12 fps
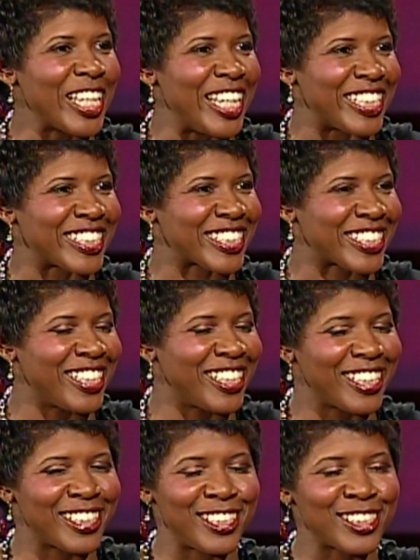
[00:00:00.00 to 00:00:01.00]
yes.
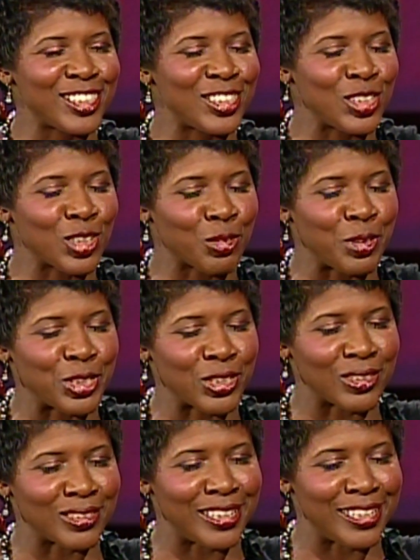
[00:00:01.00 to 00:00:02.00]
this is your
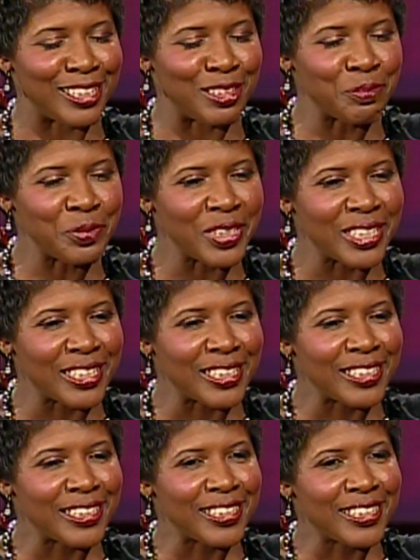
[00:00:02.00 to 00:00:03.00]
original name. That's
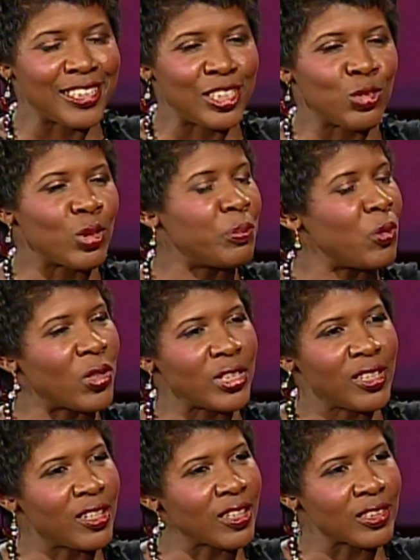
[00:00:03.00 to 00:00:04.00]
right. You were born
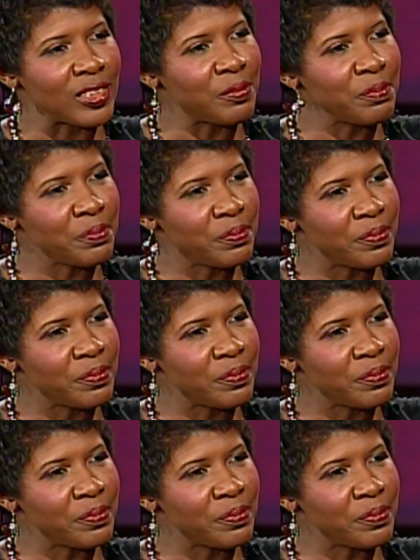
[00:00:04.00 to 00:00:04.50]
in Harlem.